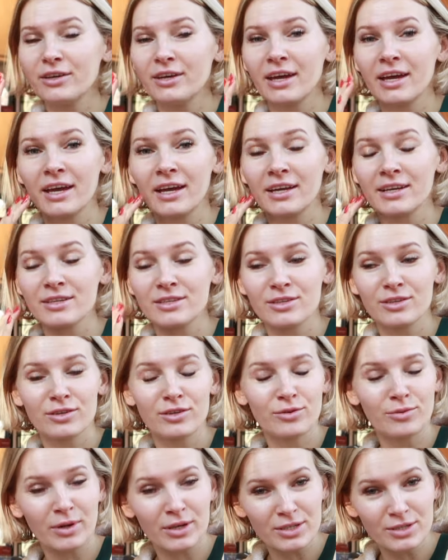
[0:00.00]
and
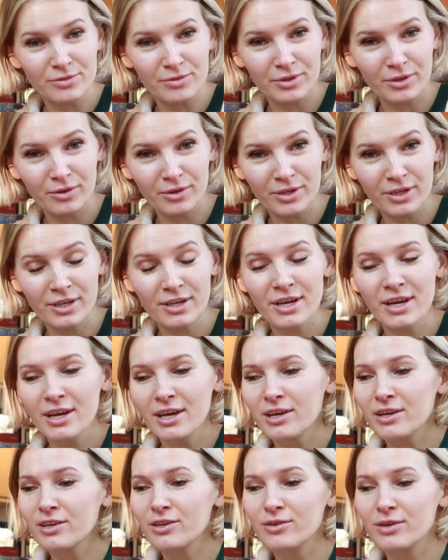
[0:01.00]
you want to reorder.
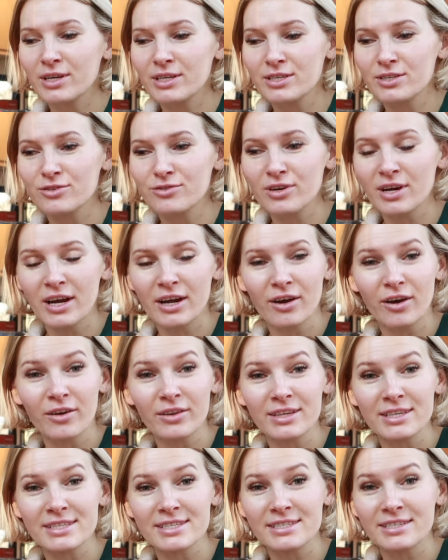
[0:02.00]
You get to try all
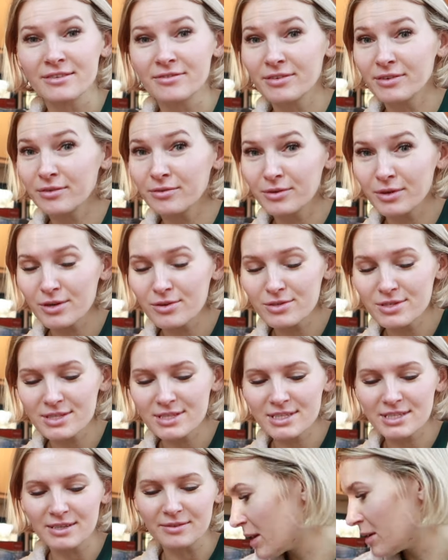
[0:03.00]
these different
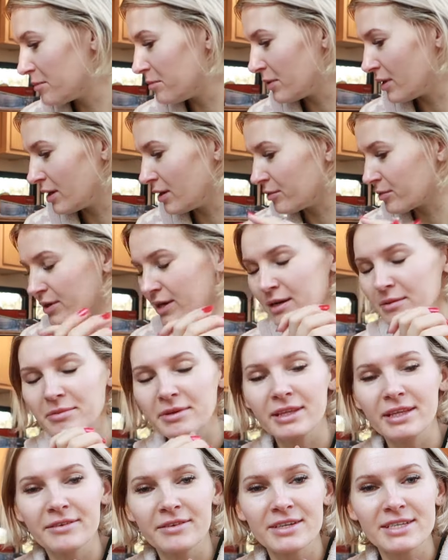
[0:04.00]
roasts. But we're going to be
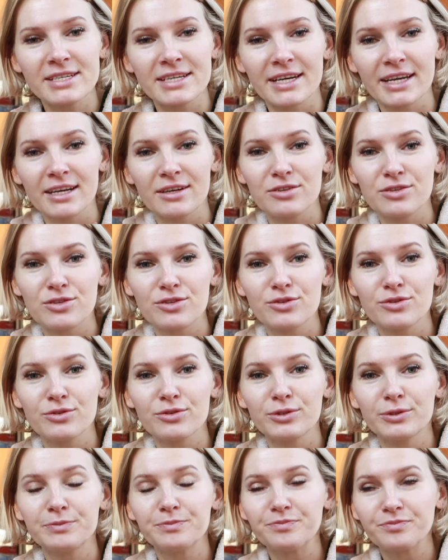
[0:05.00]
leaving today
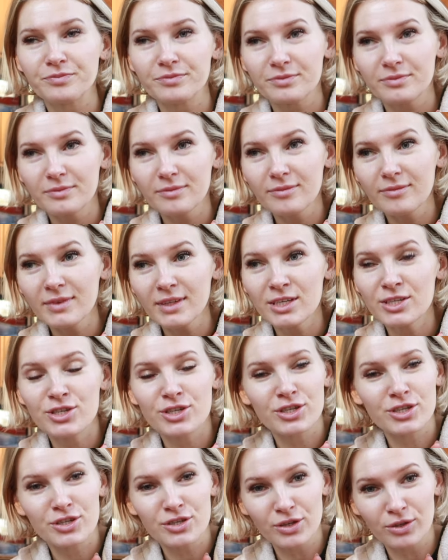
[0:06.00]
to
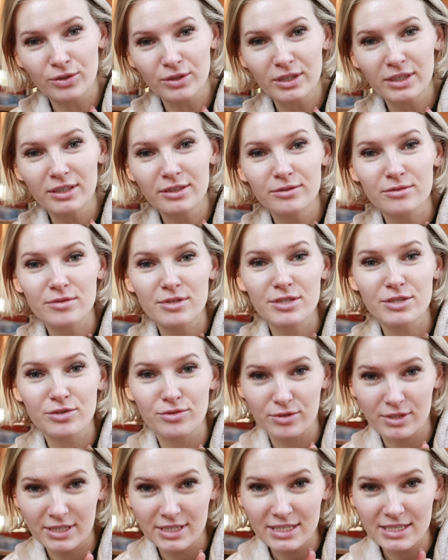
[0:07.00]
Chitola
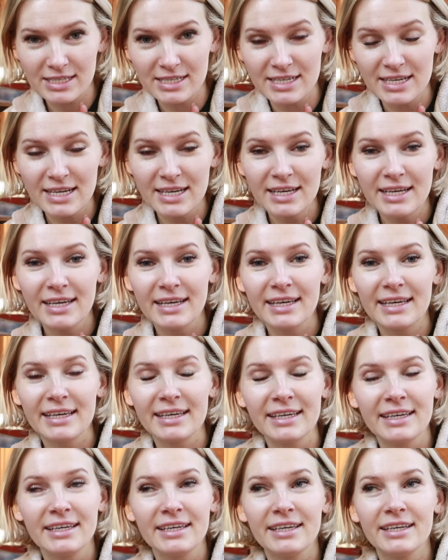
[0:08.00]
Resort
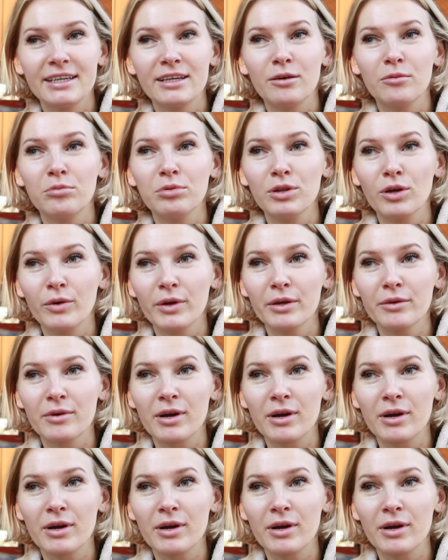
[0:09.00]
in Blowing